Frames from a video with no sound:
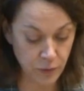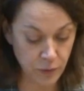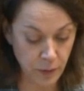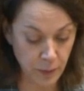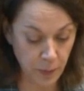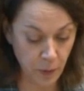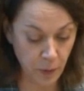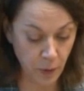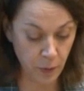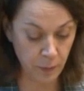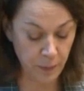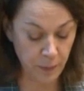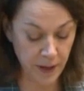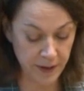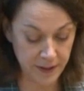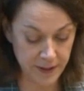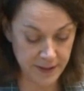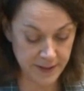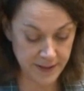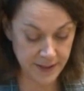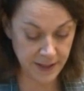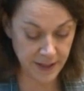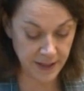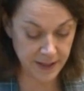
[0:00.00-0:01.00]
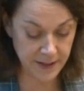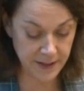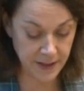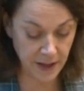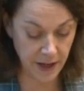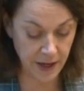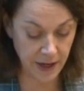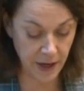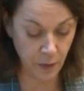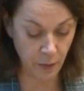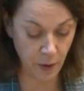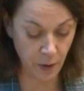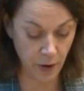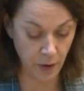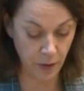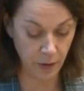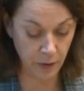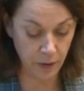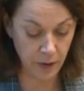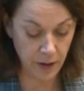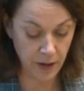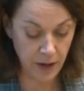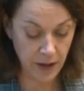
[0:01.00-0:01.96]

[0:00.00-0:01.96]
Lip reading: report by the CSIRO